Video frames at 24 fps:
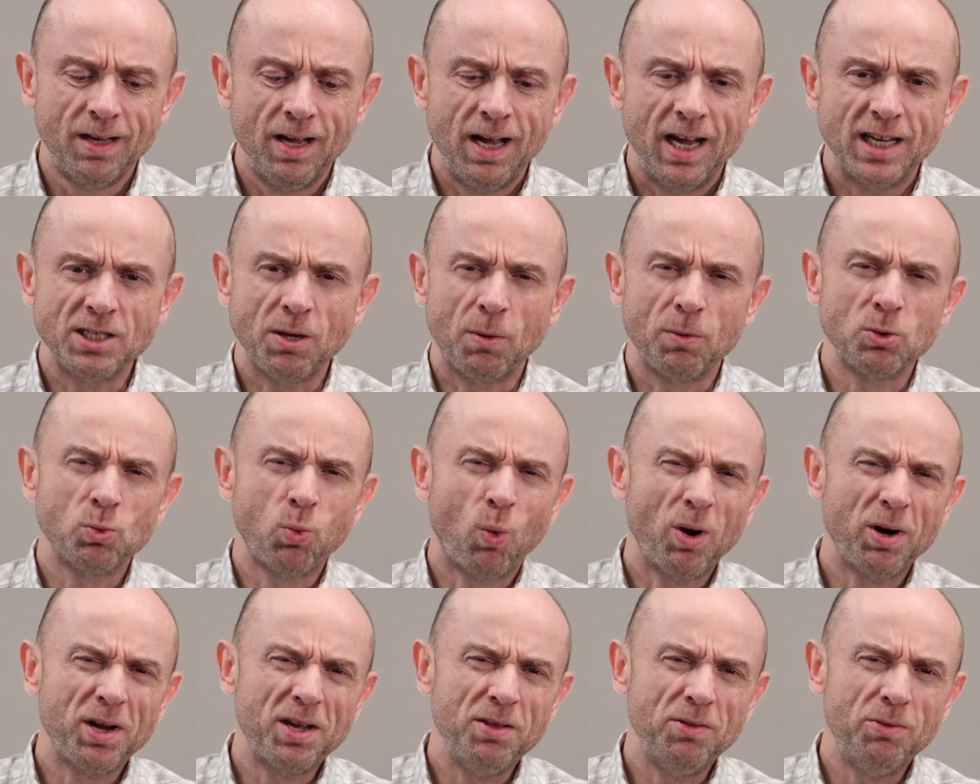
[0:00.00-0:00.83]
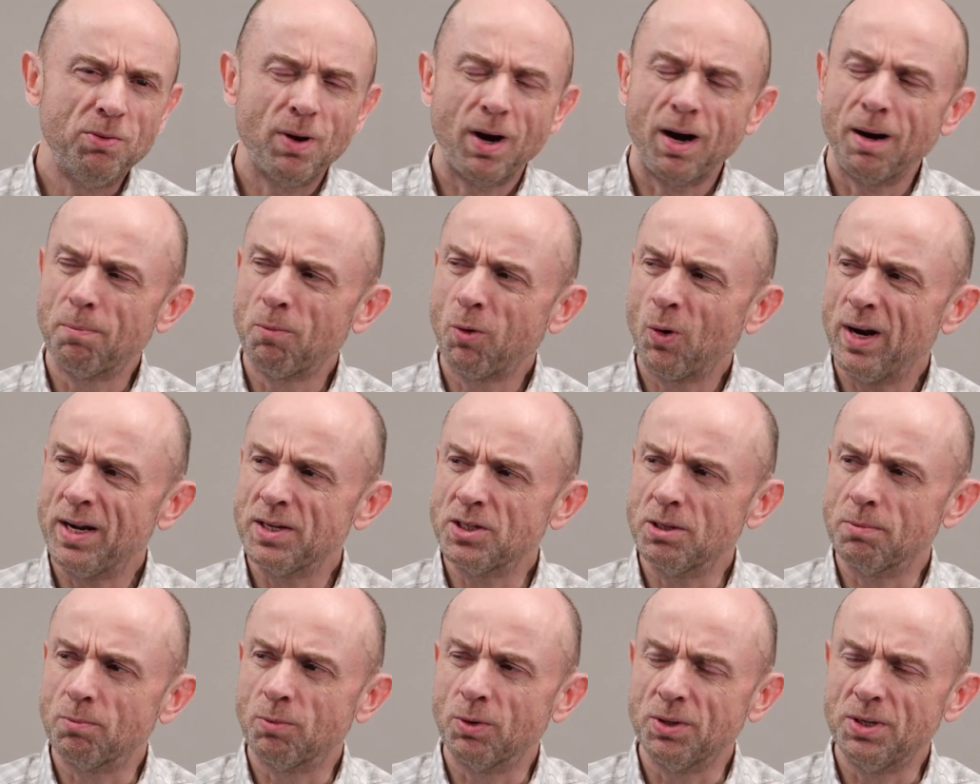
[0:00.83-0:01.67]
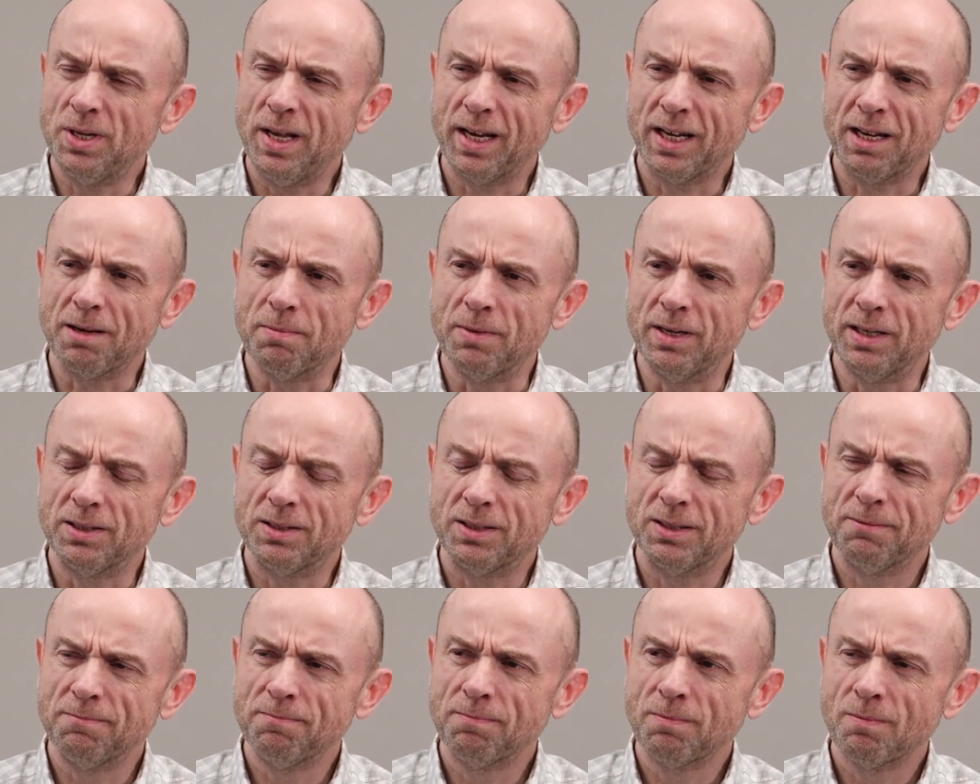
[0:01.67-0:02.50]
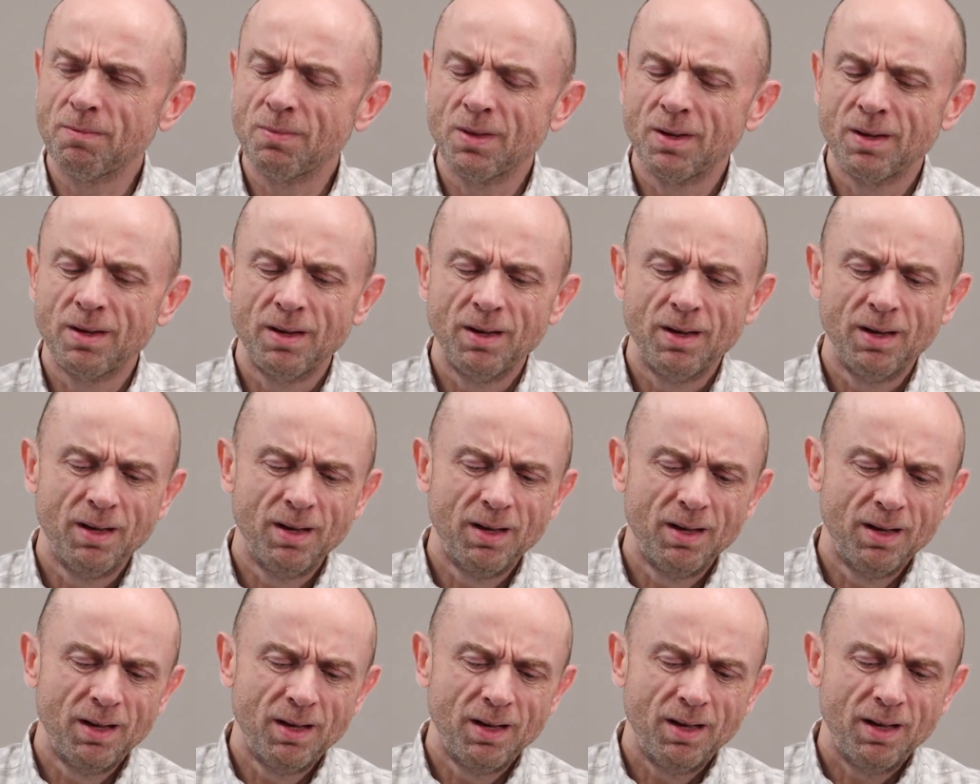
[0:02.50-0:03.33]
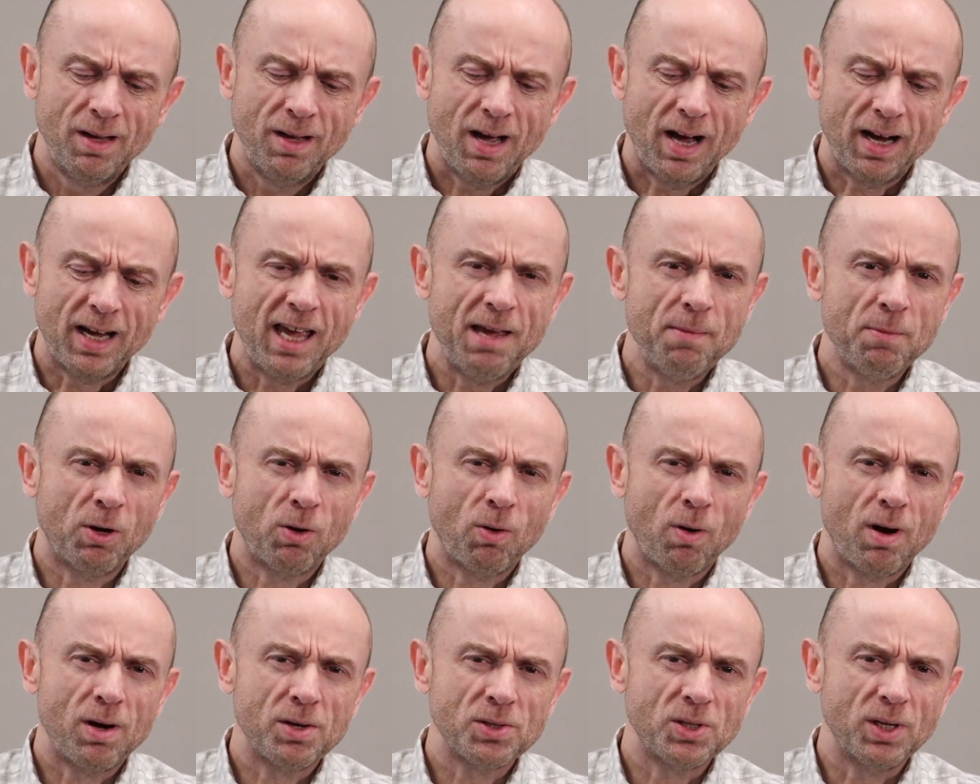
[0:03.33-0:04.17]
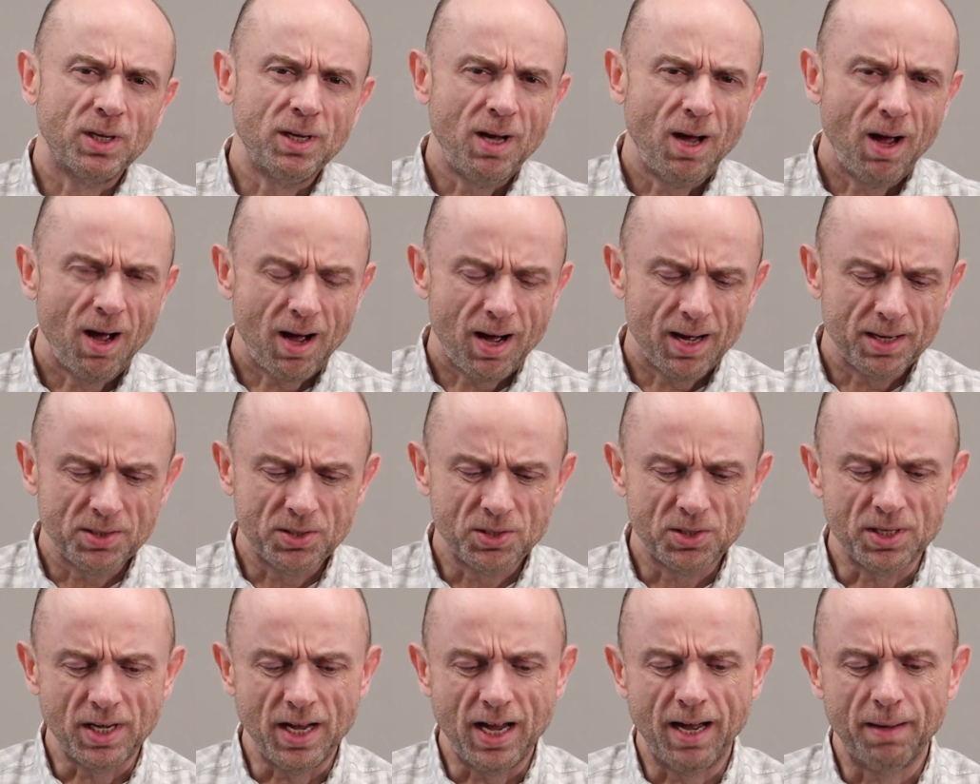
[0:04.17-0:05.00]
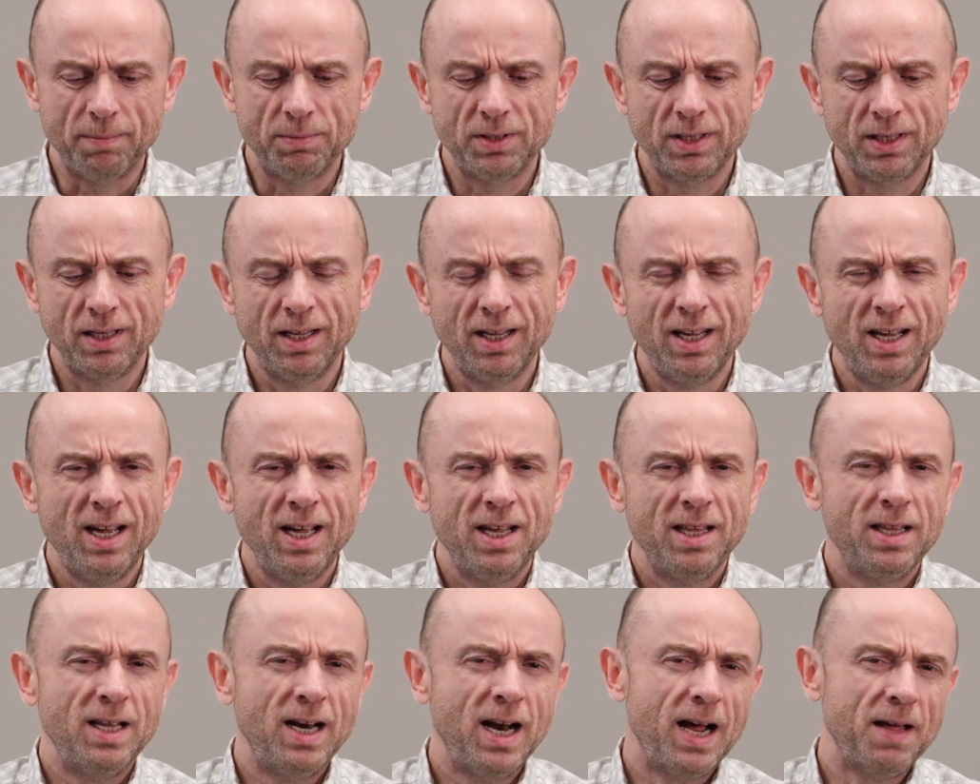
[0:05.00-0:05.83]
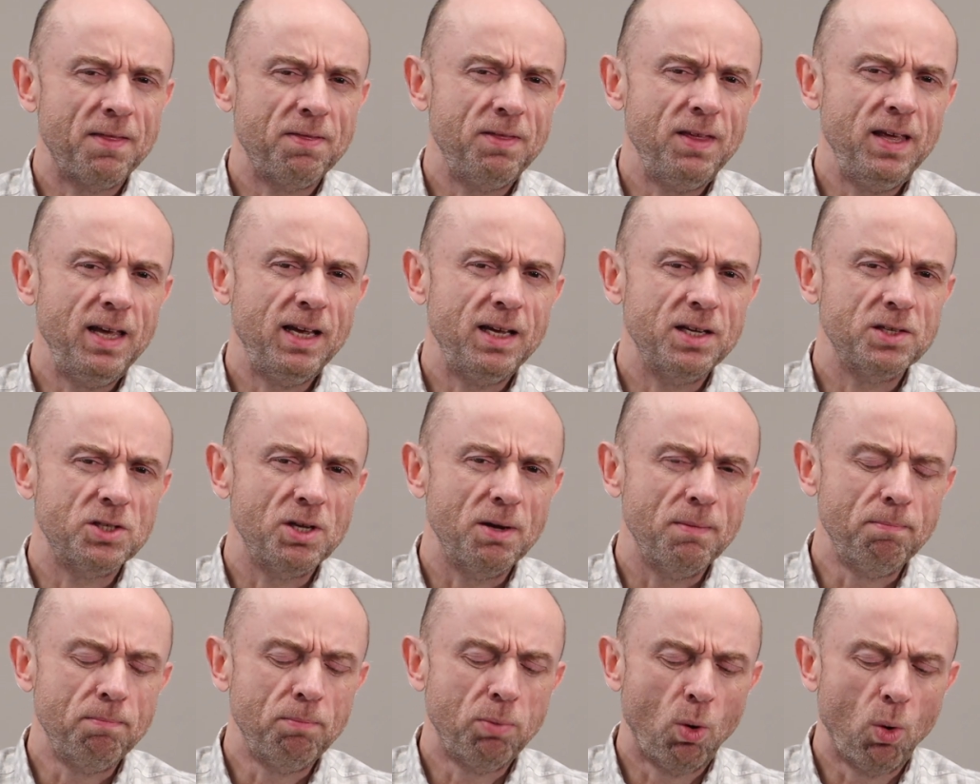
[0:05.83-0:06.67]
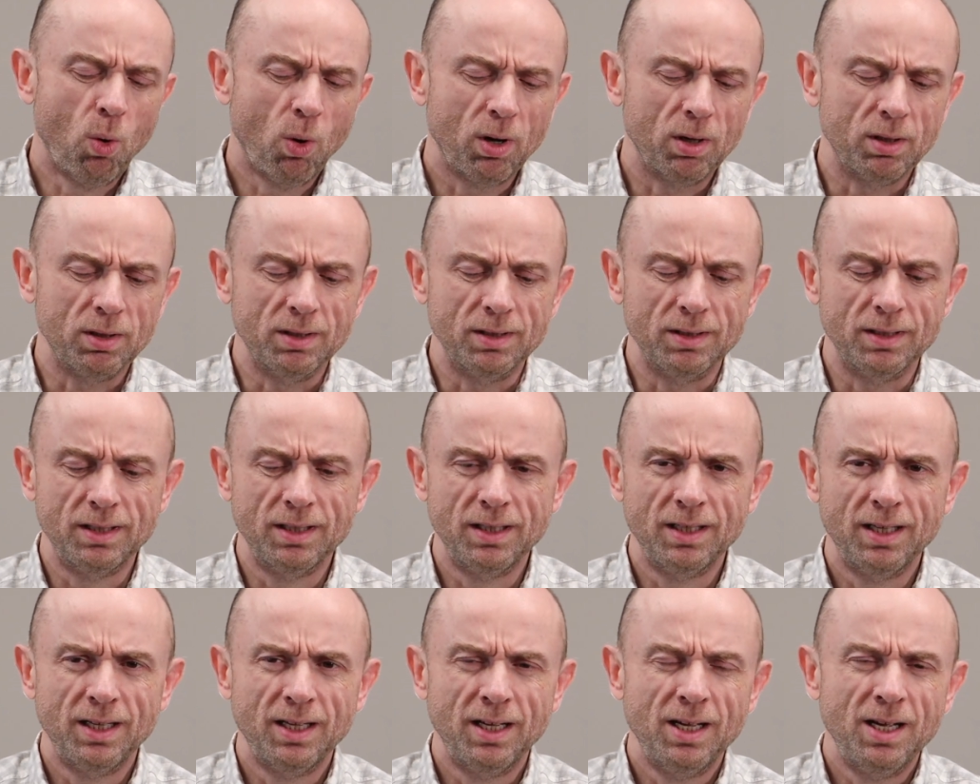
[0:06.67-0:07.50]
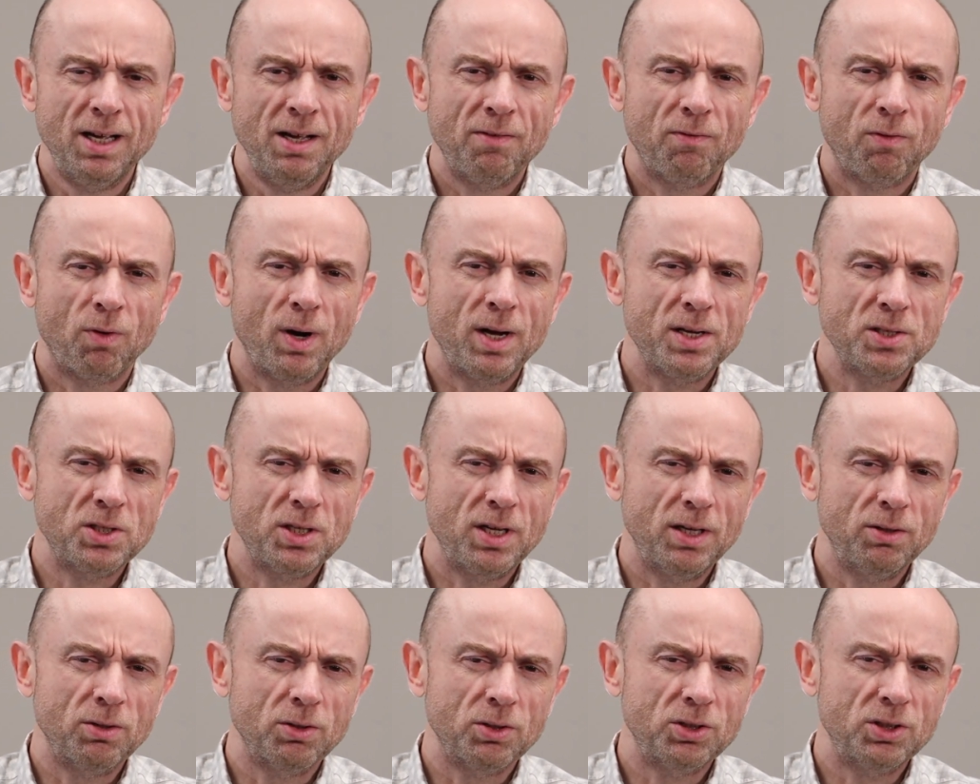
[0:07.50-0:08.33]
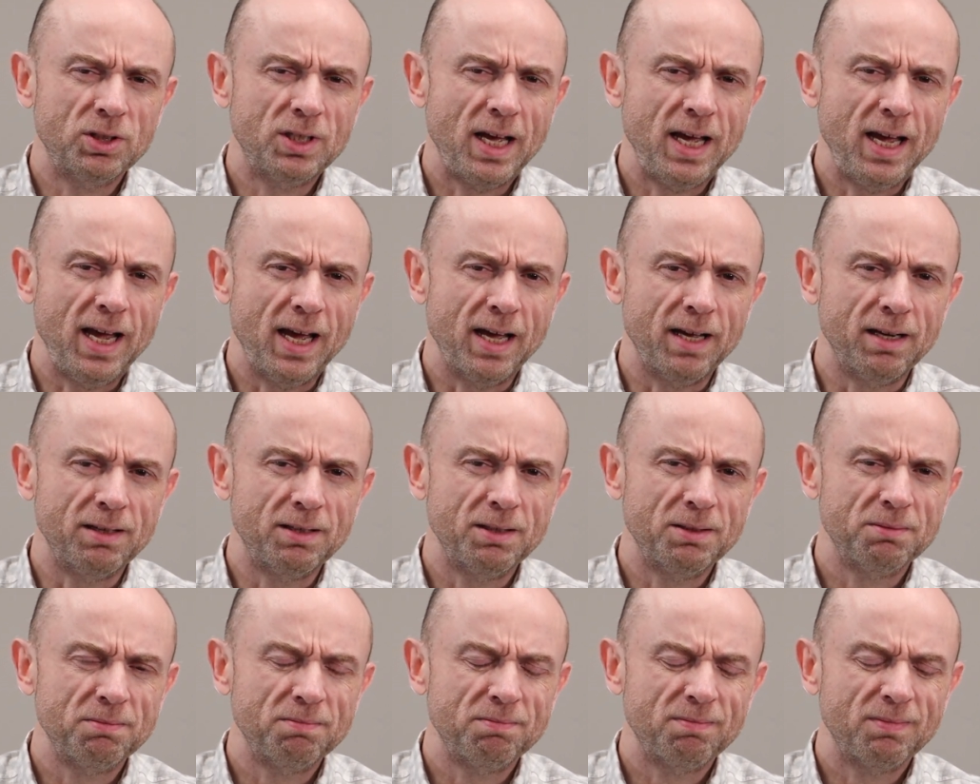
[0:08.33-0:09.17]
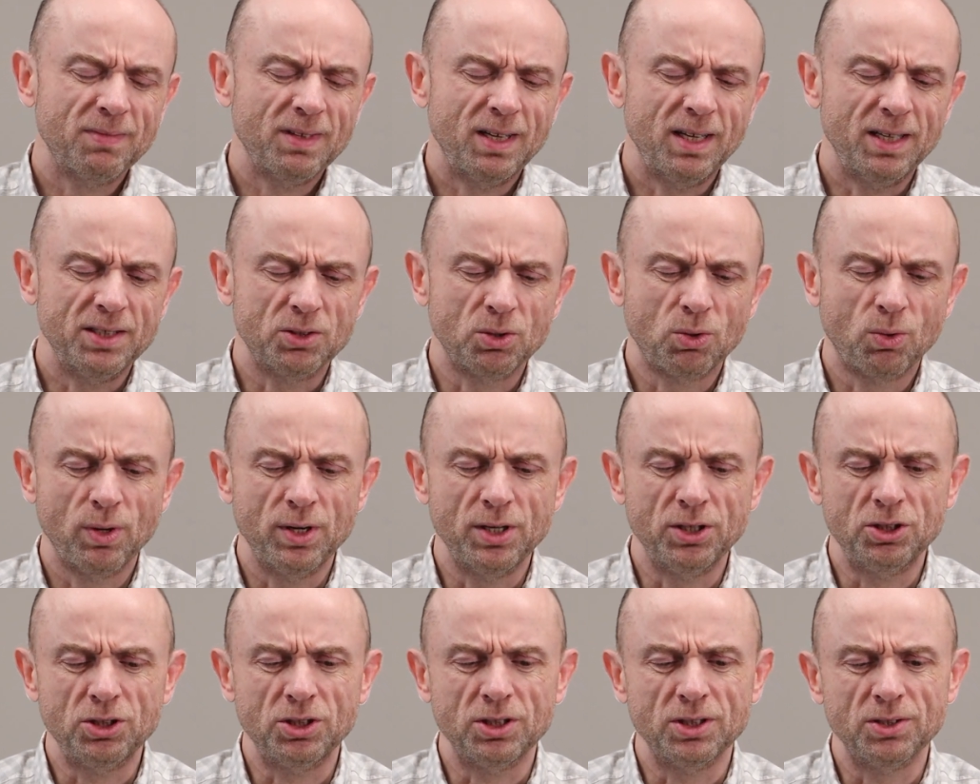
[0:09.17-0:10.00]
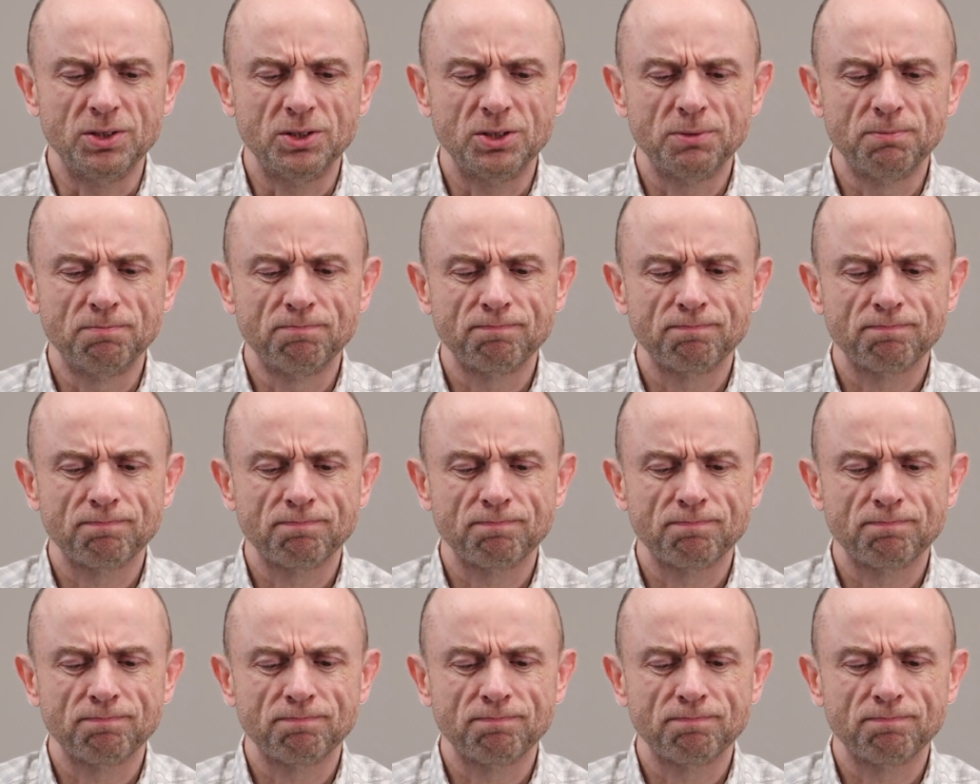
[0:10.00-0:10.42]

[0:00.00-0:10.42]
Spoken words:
As I was working through our present predicament, I came across a concept that I think is important for us to understand as Christians.